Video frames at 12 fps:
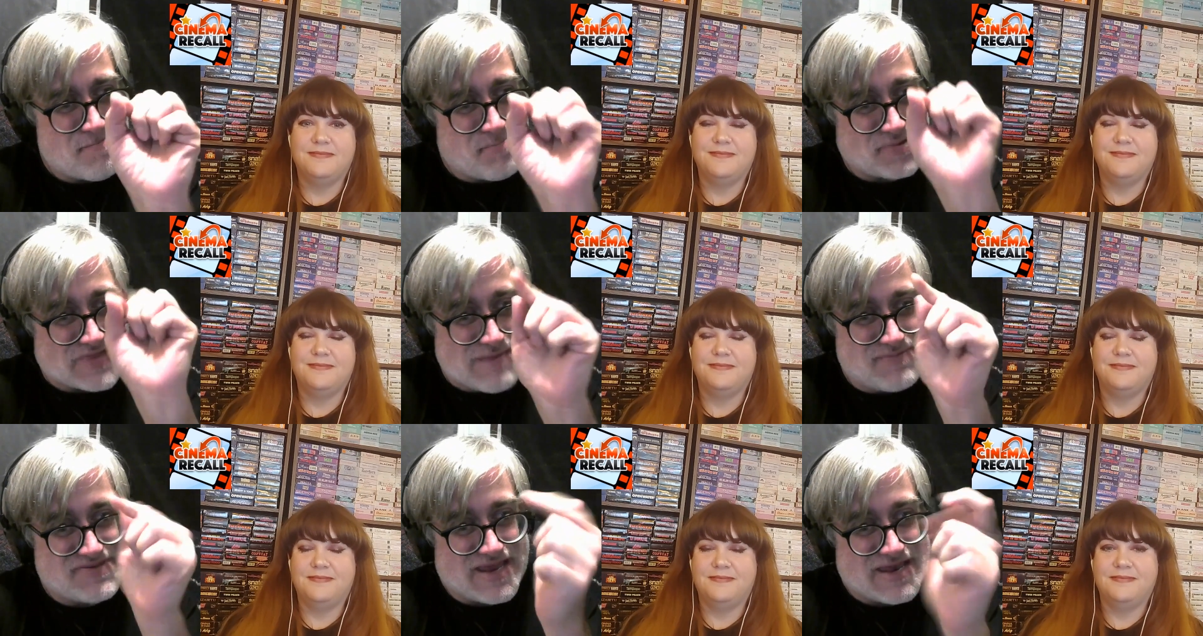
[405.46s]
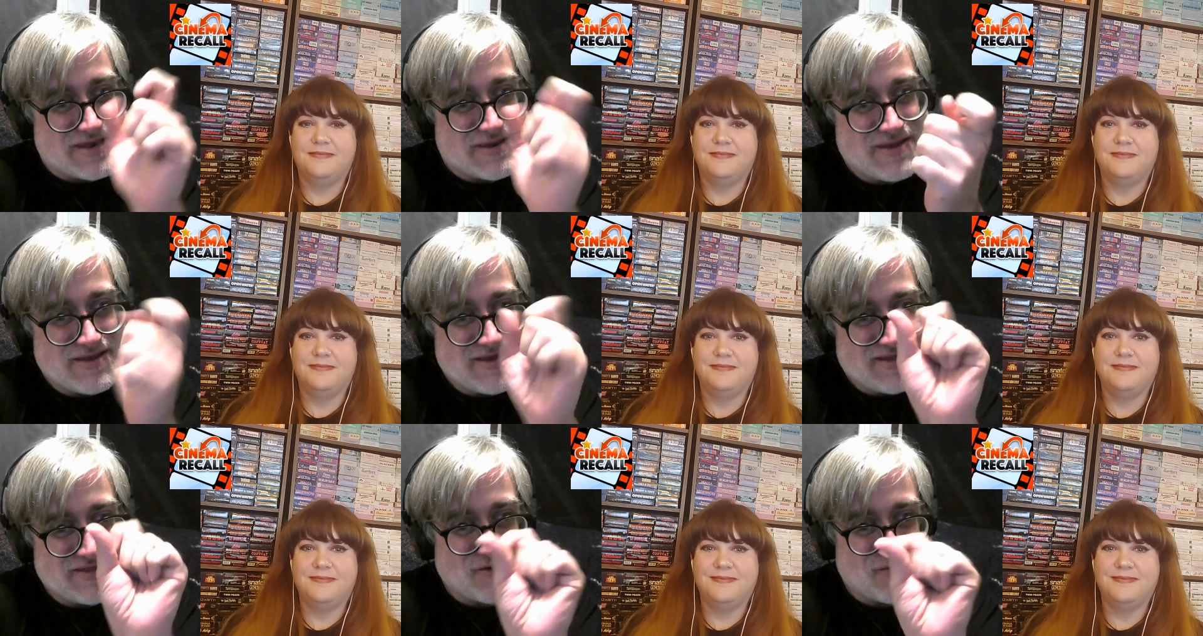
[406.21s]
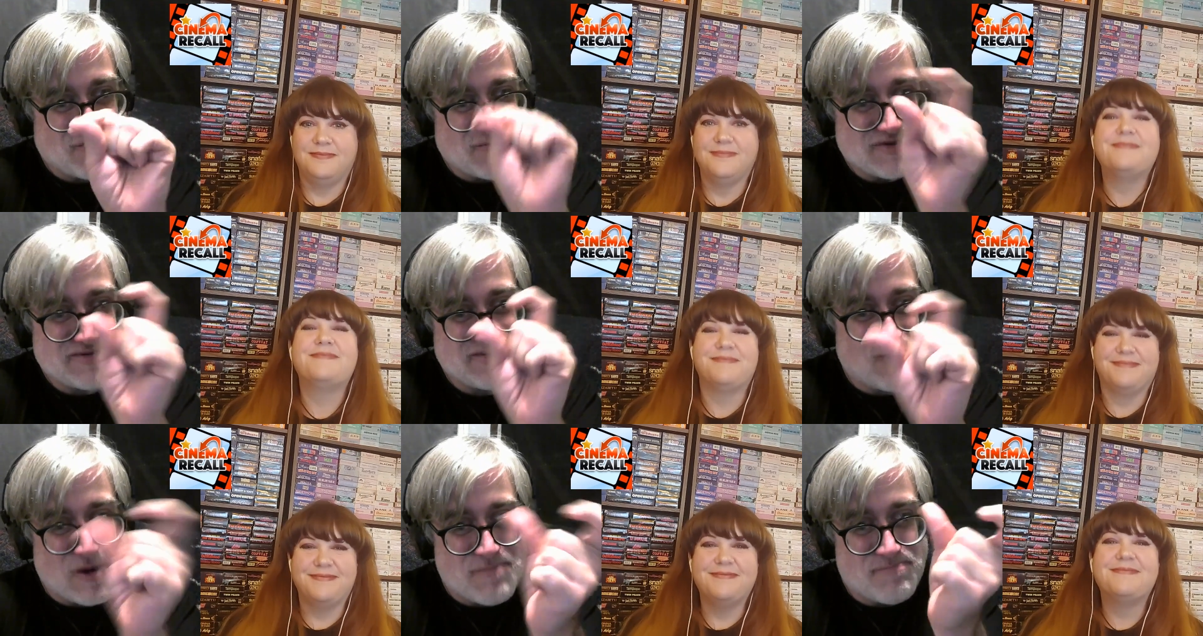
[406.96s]
Speaker 1: bleeps and little
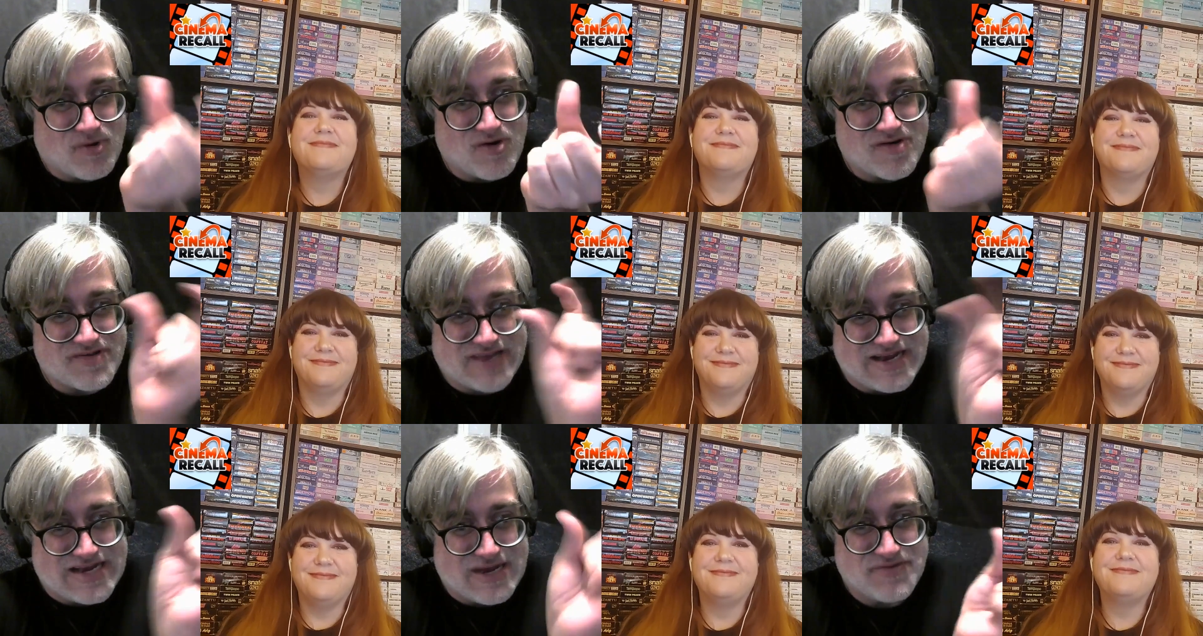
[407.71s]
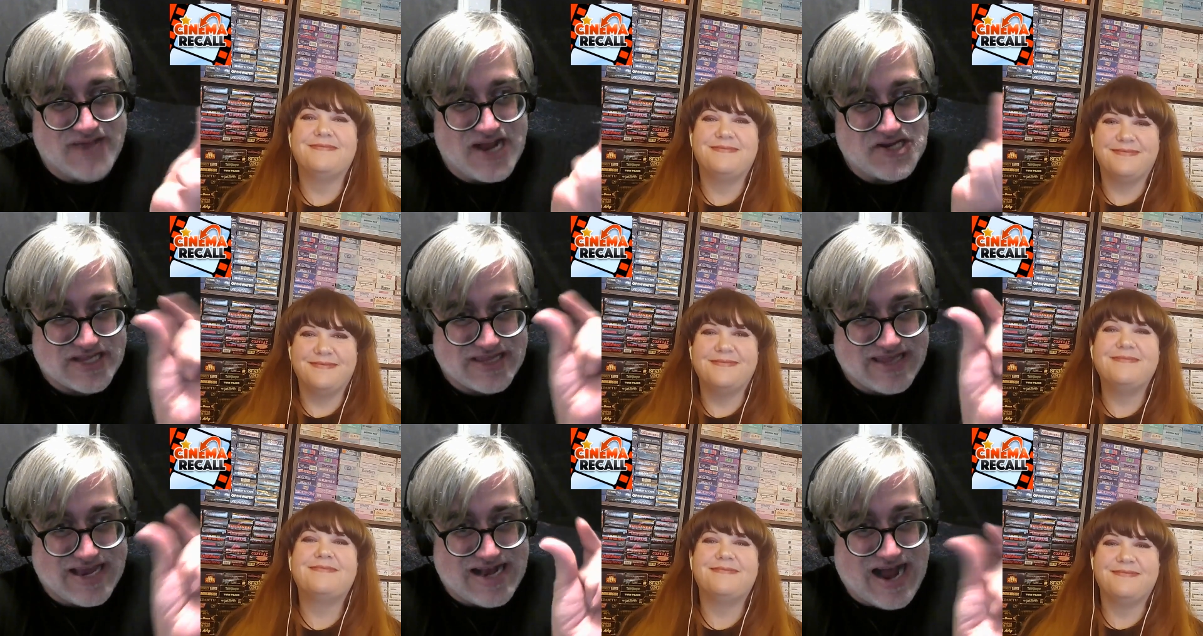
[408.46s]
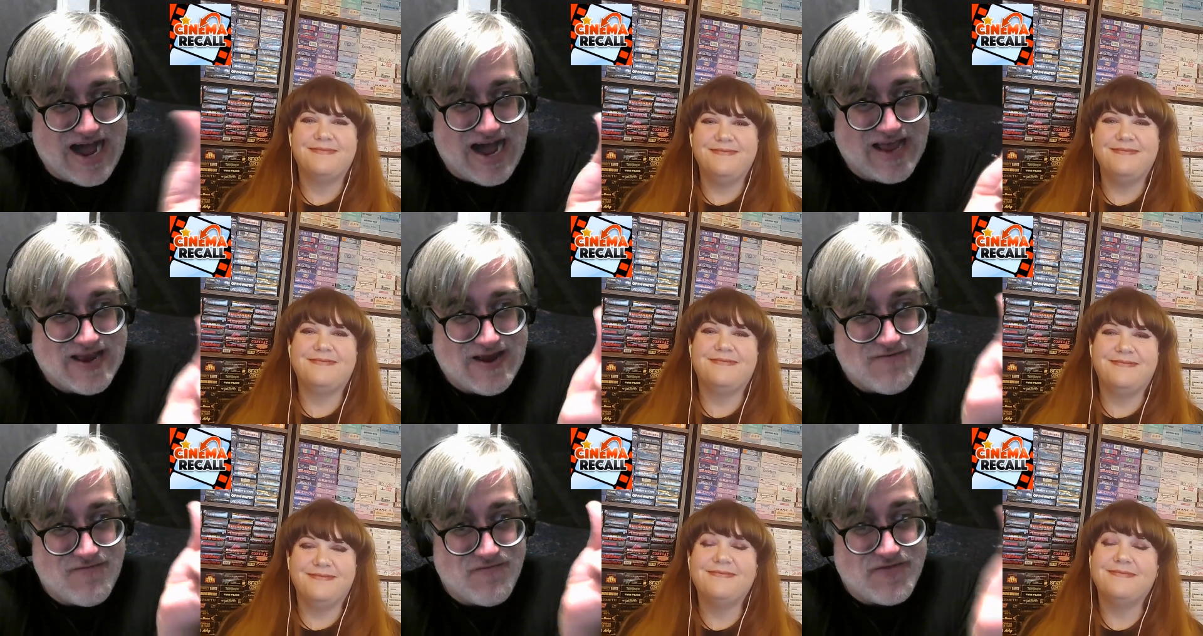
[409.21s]
cigarette burns, like it was actually like on
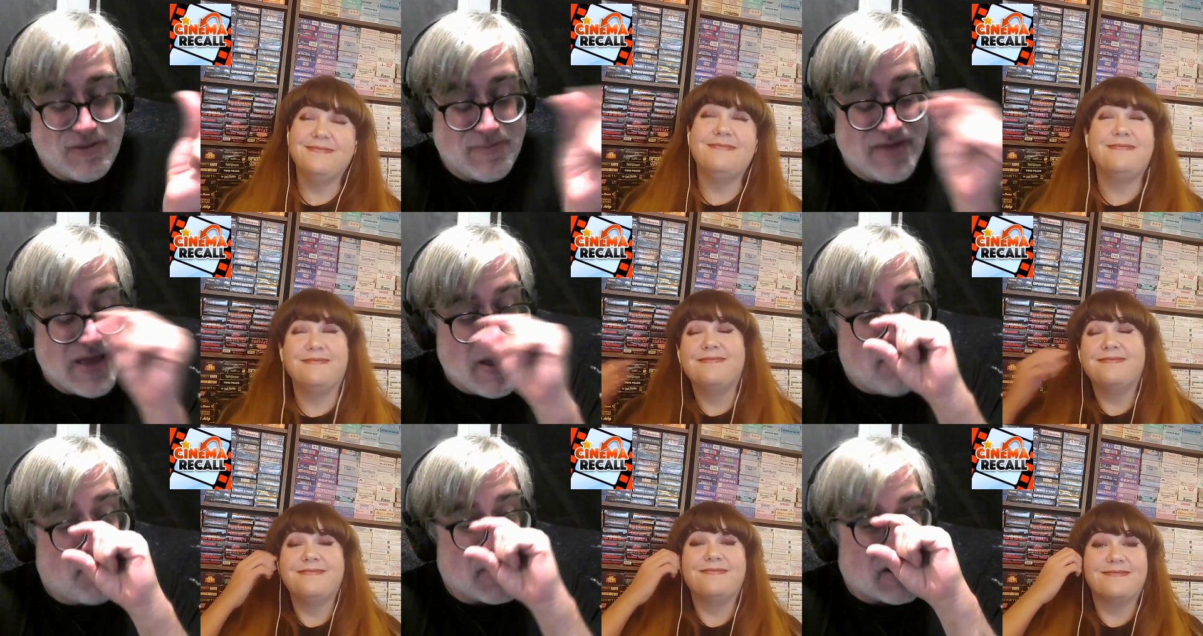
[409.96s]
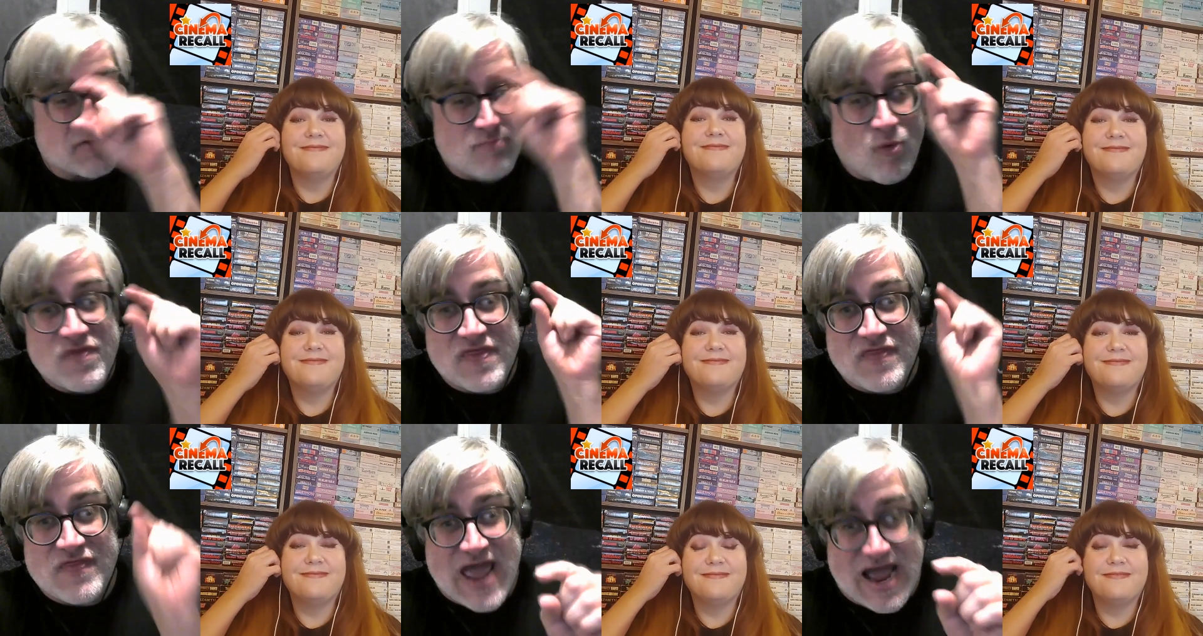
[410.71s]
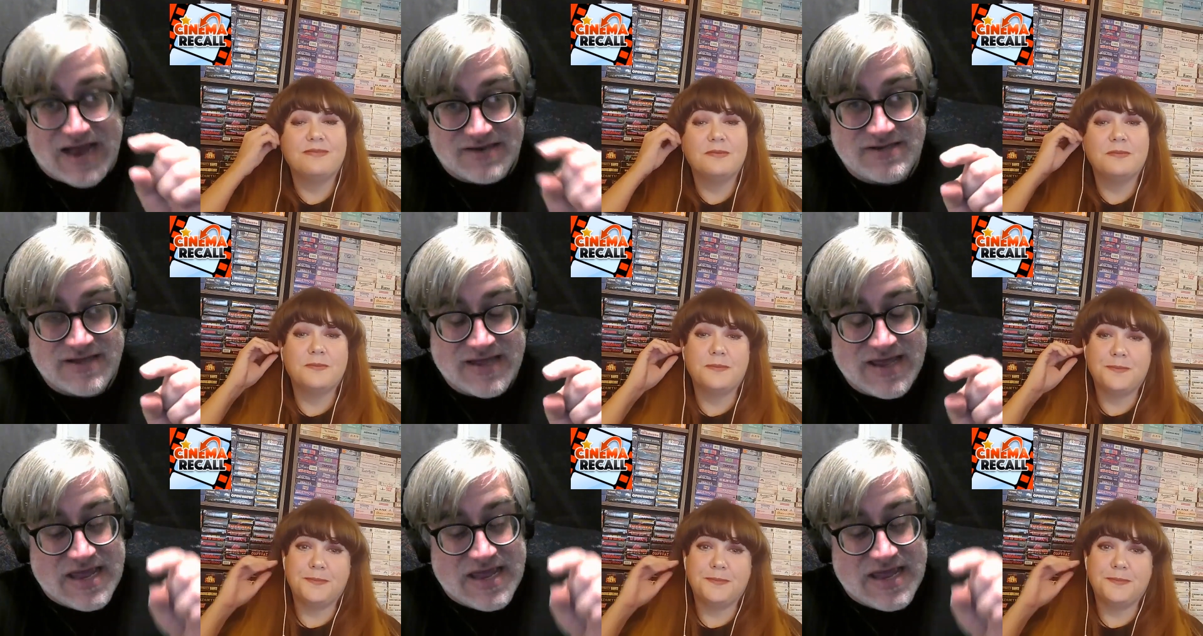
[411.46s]
a mm-hmm. film, mm -hmm. but it was more than that.